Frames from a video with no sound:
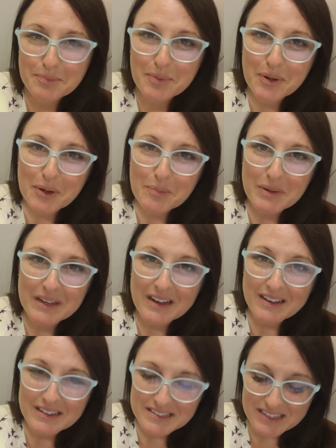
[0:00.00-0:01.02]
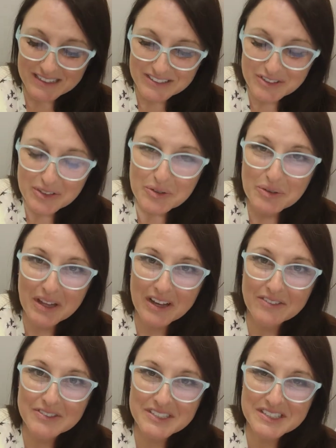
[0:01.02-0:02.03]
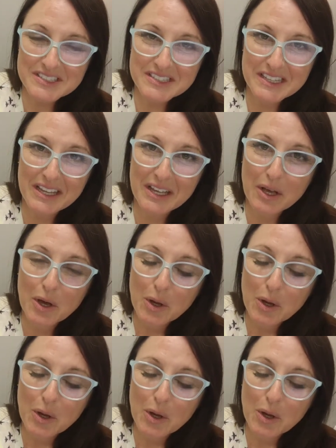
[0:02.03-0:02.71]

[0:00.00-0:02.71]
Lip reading: book because I do love to see